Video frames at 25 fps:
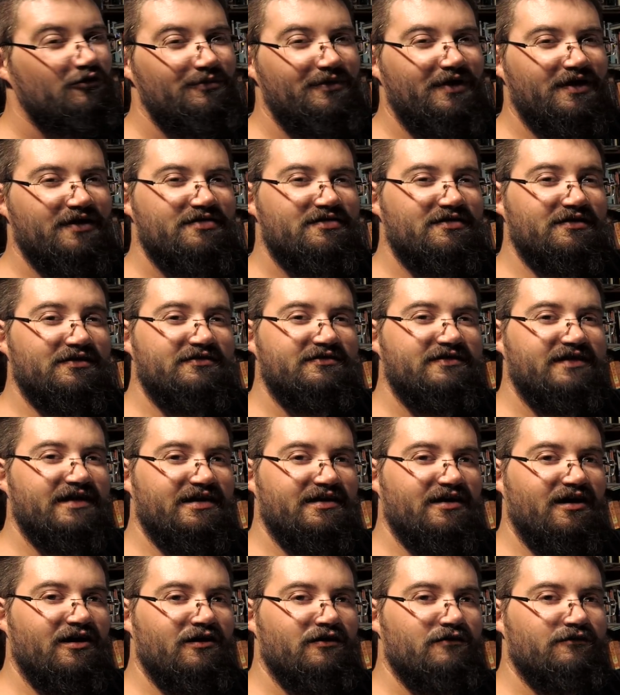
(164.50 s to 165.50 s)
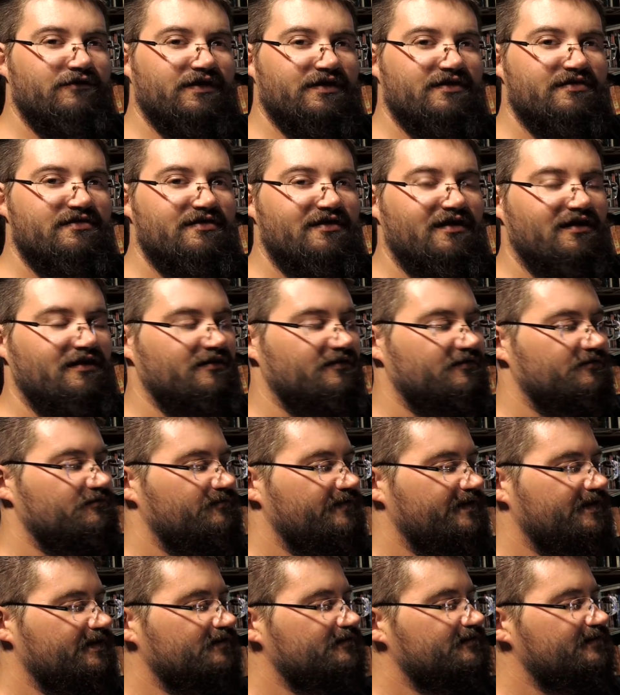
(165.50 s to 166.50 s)
almost at 10 over, so
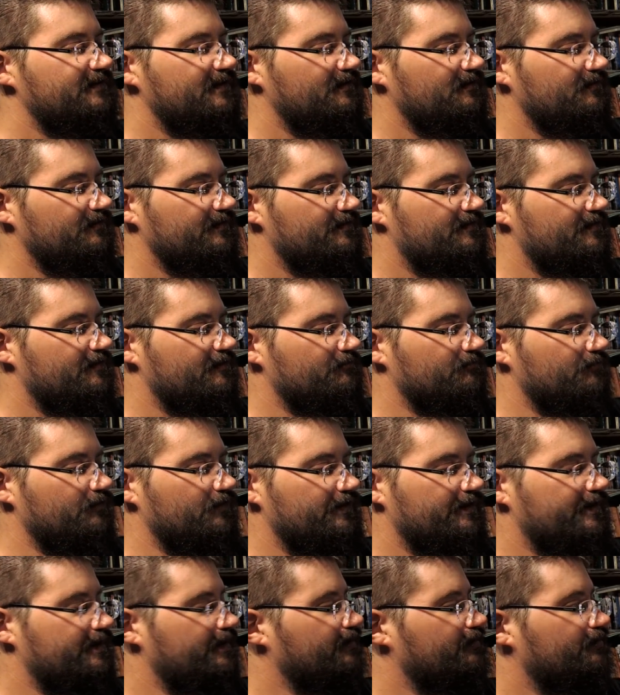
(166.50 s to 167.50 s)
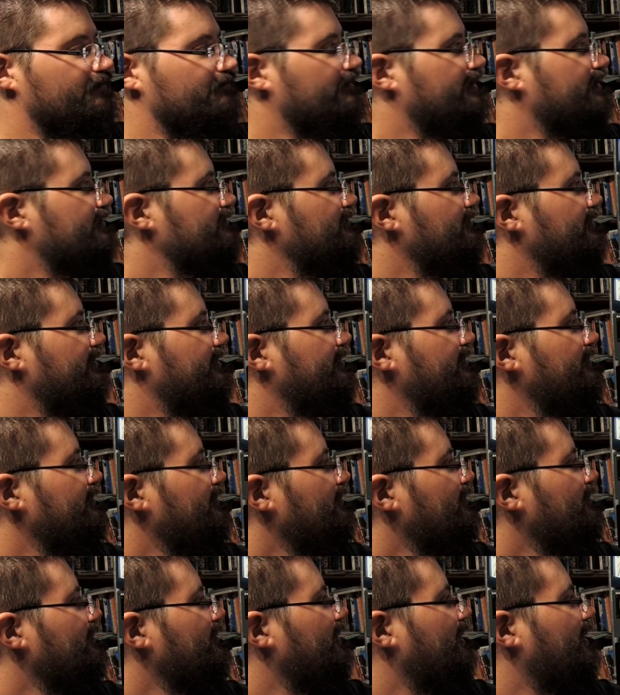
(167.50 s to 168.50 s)
we can tell this is working correctly.
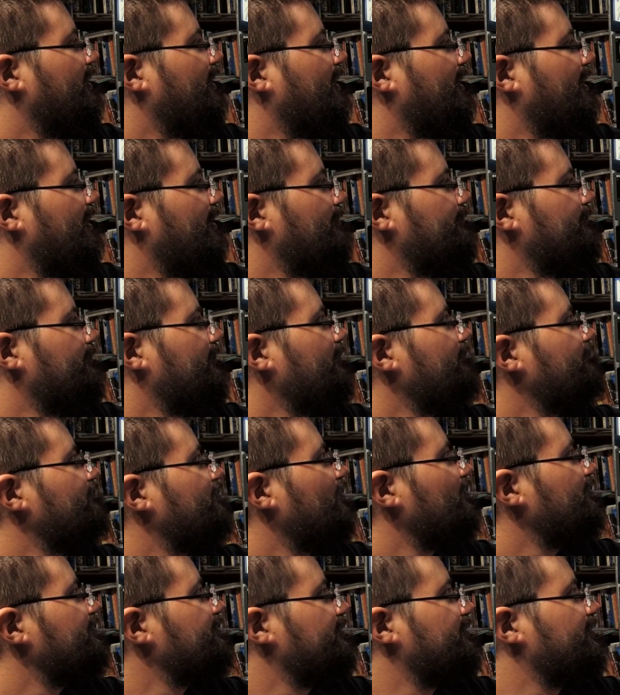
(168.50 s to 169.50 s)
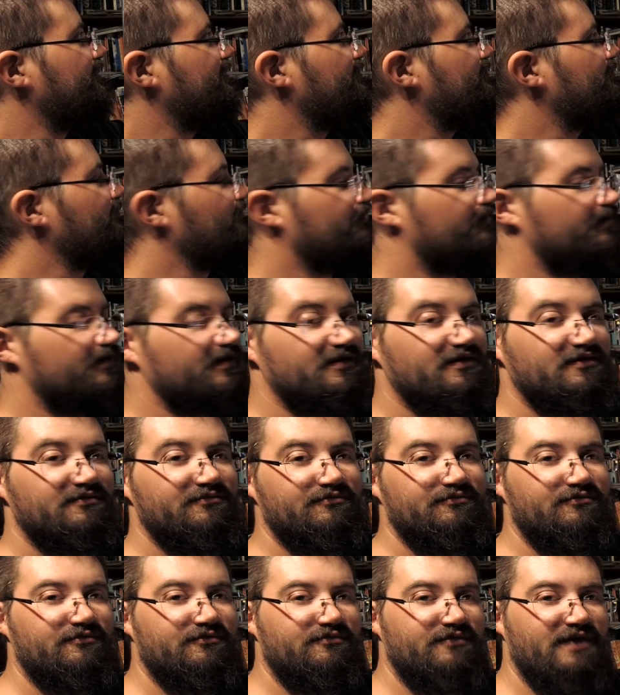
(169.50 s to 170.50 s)
I've got it at sort of
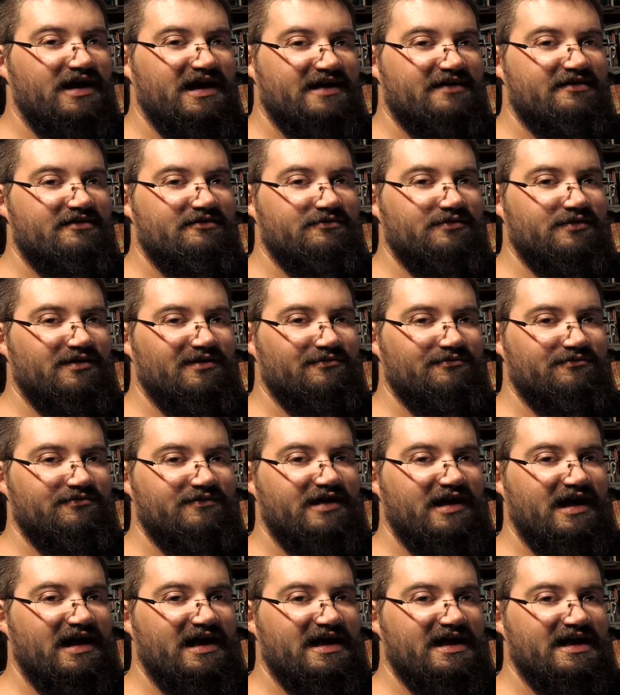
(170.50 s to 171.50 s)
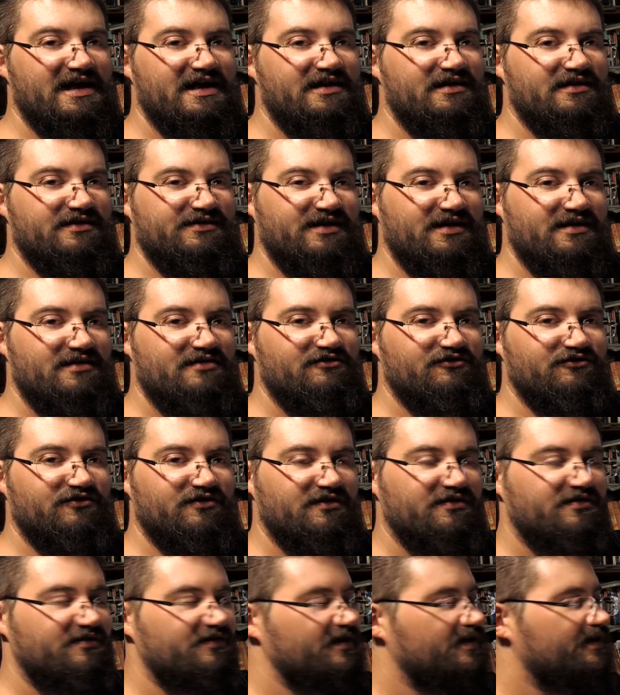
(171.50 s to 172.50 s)
maximum gain and that
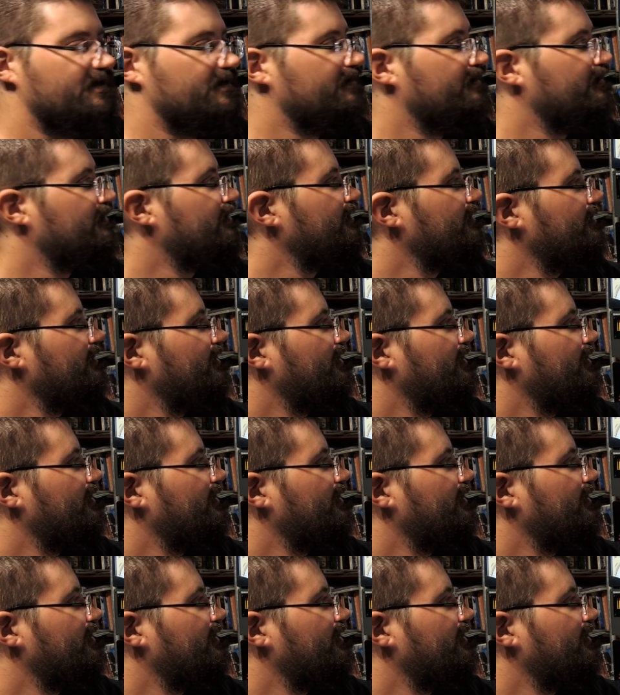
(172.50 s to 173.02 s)
sort of thing,